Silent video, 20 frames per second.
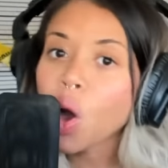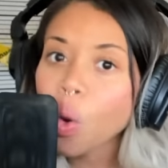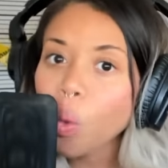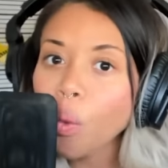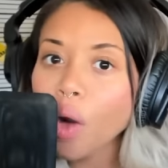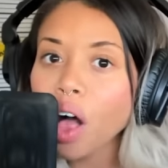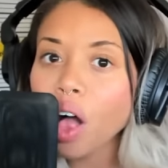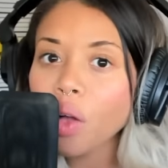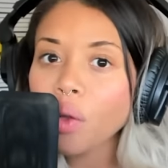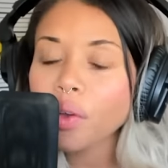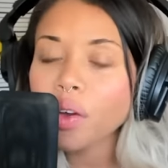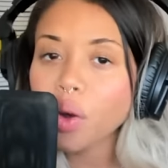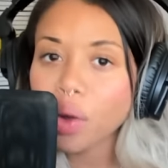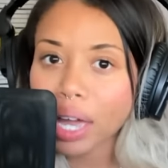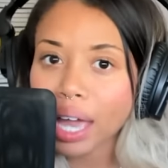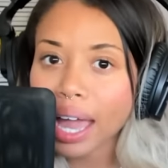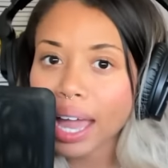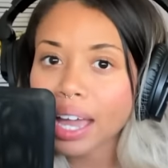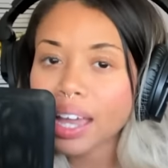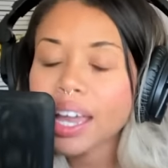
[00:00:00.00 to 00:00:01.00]
well,
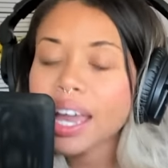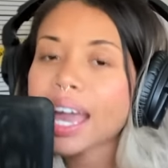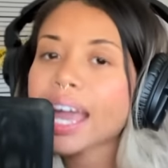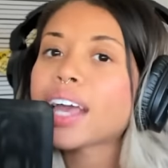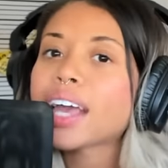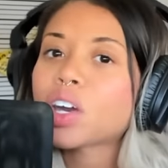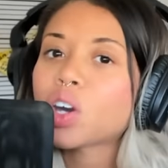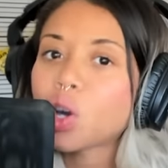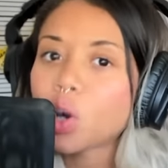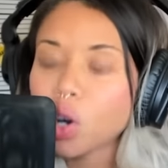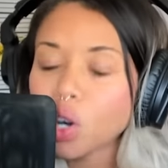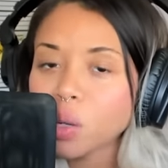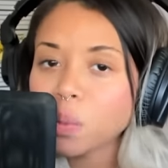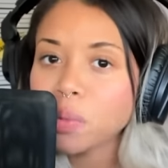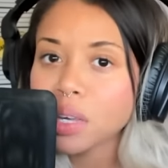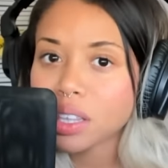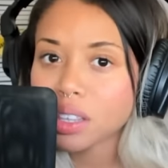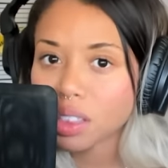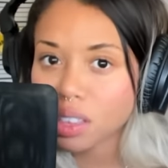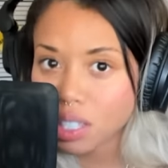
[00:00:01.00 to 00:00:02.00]
okay, it could
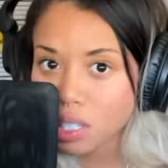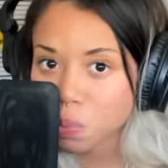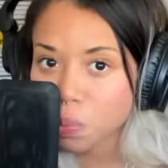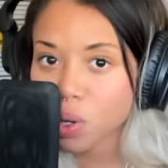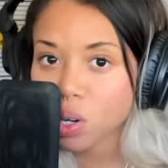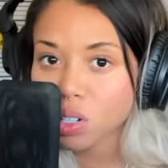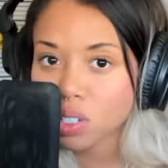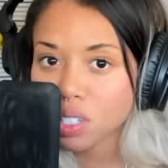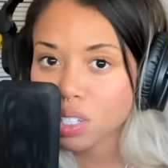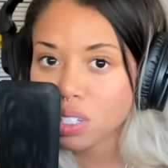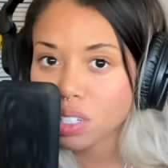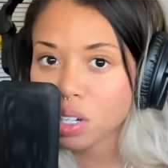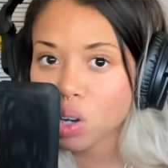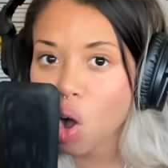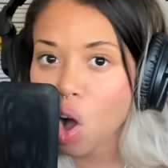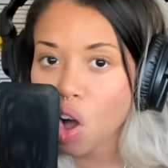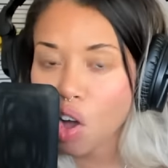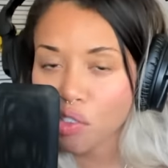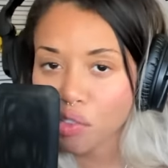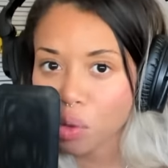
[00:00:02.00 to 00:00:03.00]
be that this person's an
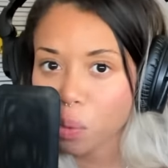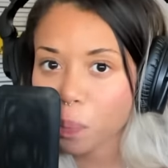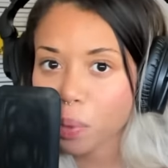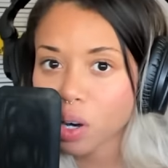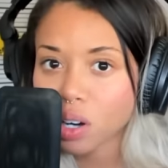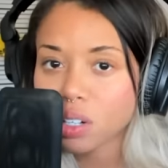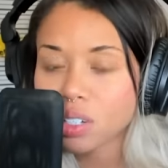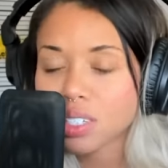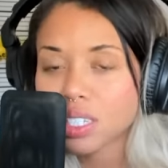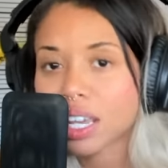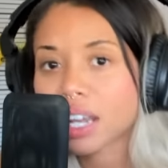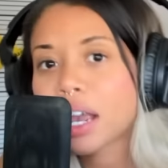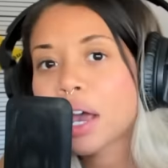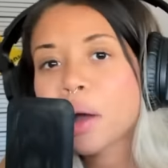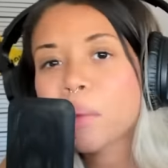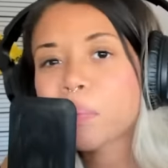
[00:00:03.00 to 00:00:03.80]
awful person,